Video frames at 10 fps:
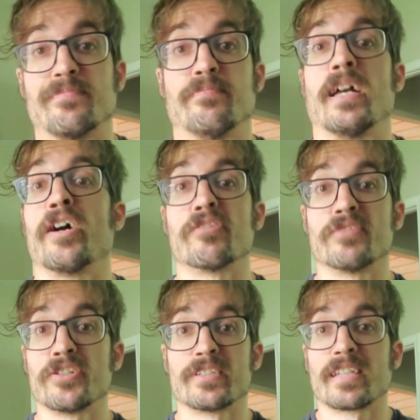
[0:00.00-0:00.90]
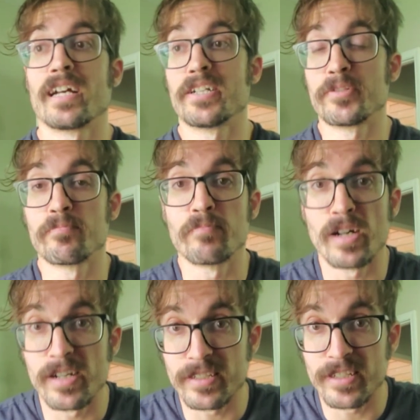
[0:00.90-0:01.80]
power of your entire
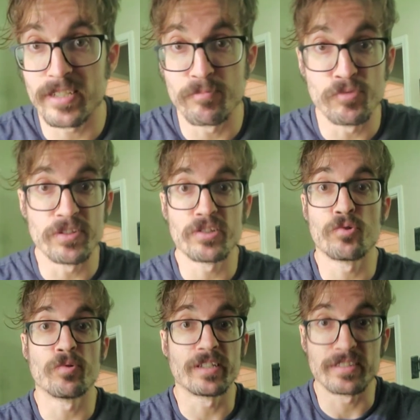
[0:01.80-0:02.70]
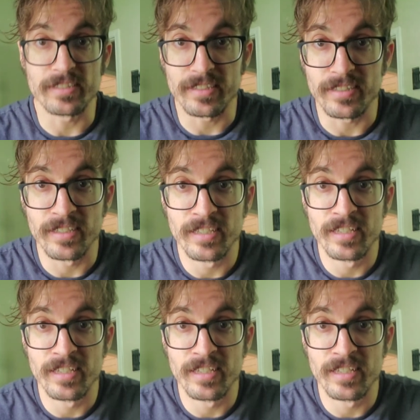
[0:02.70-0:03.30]
body moving quickly,